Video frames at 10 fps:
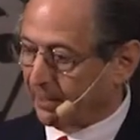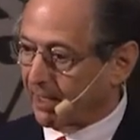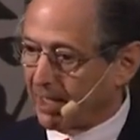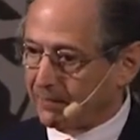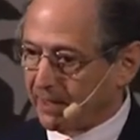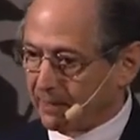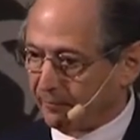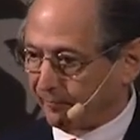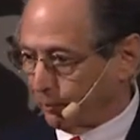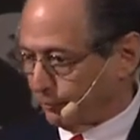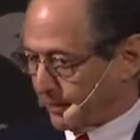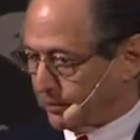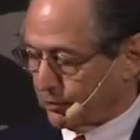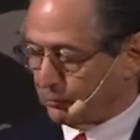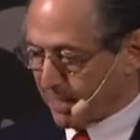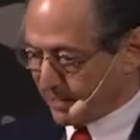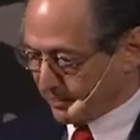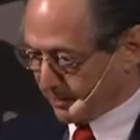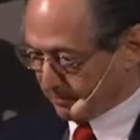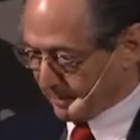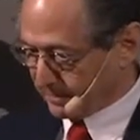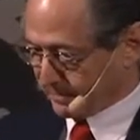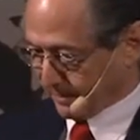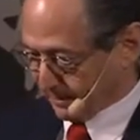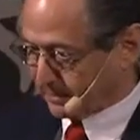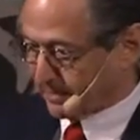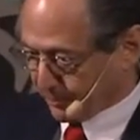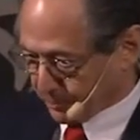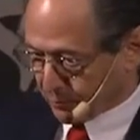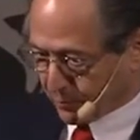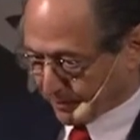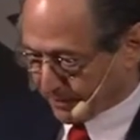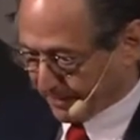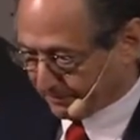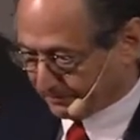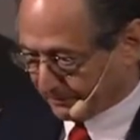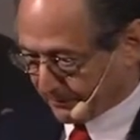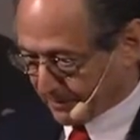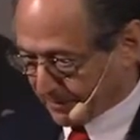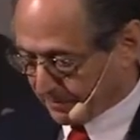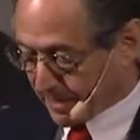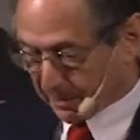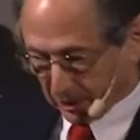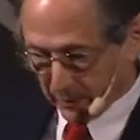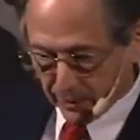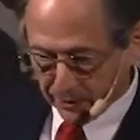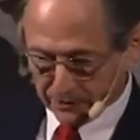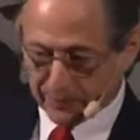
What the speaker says: IBM Fortran 2 manual at me and said, this is how you program. But actually, we got on